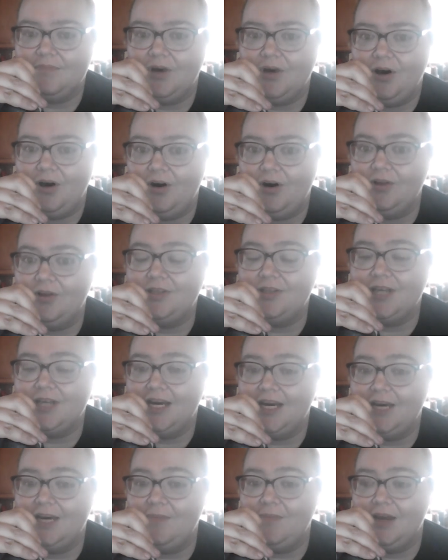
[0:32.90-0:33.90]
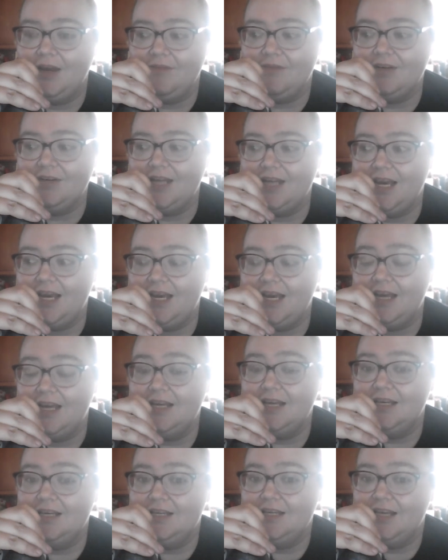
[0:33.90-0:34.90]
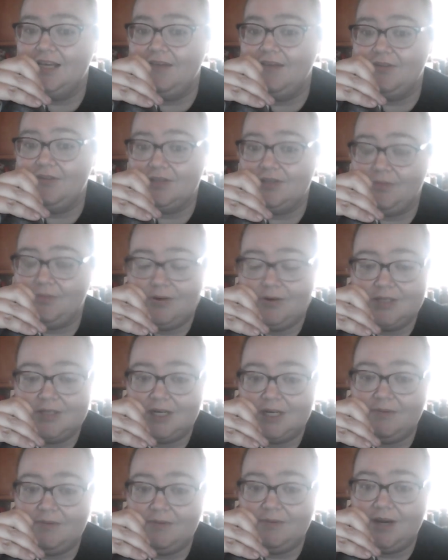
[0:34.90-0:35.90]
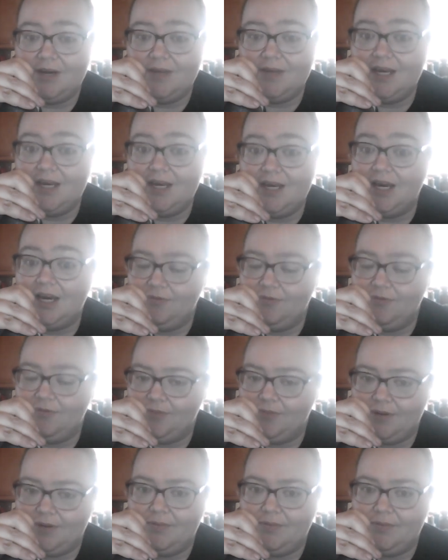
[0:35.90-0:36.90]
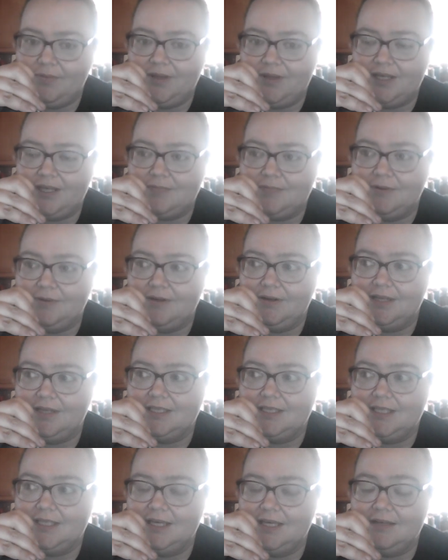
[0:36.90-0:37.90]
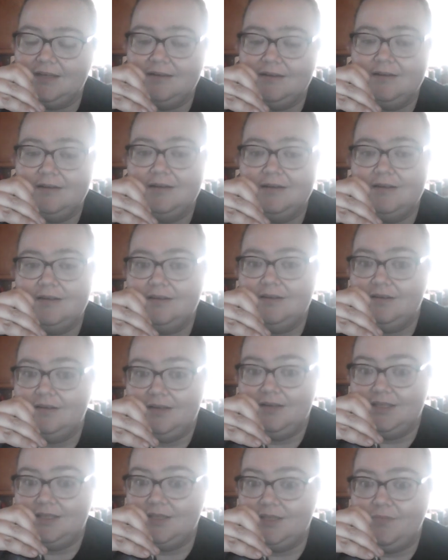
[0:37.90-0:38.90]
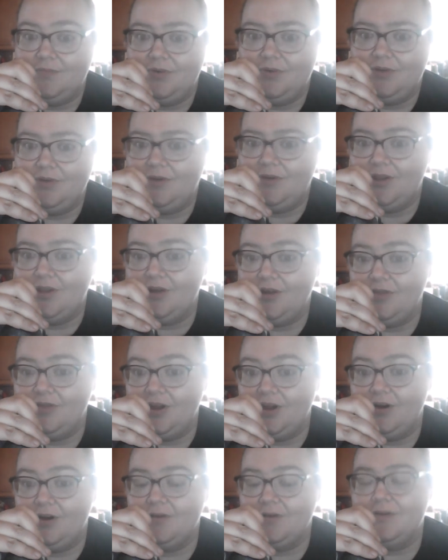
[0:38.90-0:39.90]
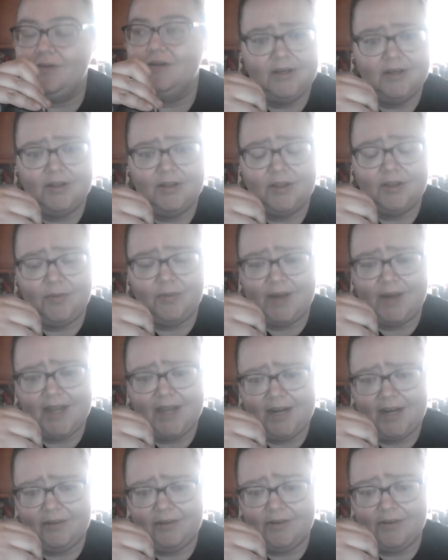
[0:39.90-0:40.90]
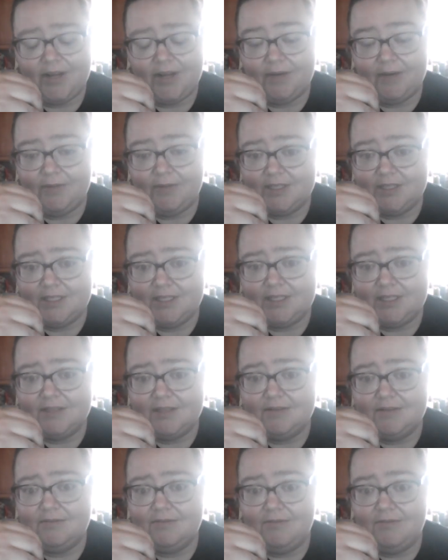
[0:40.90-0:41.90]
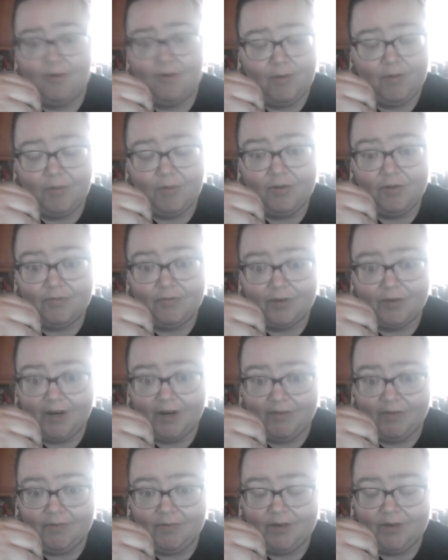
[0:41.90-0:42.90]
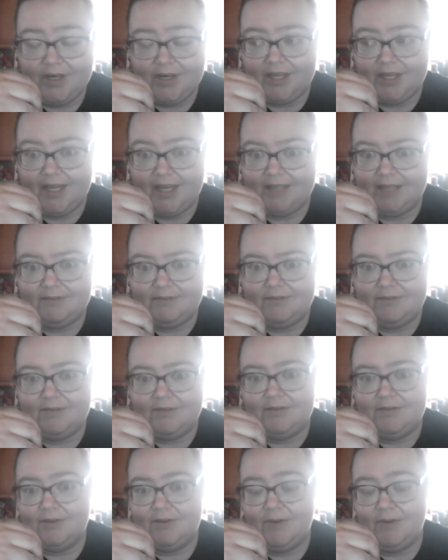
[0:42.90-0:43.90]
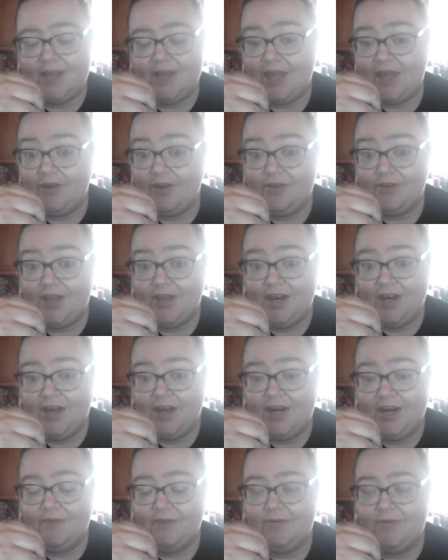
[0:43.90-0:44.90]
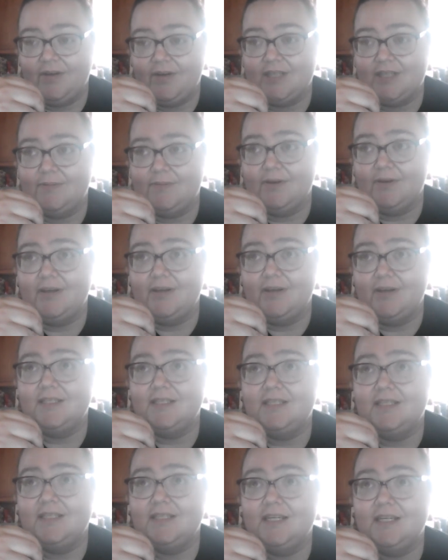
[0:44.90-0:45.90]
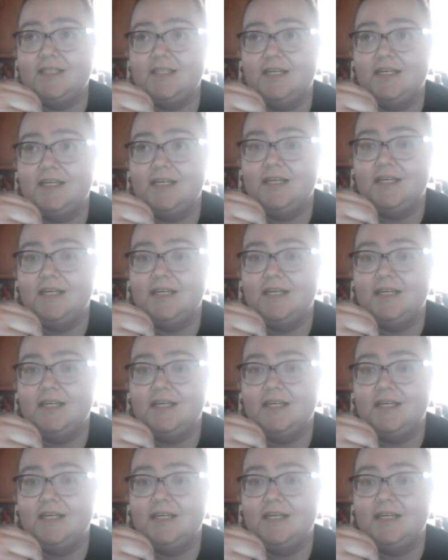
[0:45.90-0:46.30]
all the time, every day. If there's a person around me, I will probably experience it at some point while they're there. The way that I learned that it wasn't normal for everyone, like the way that I learned that not everyone experiences this,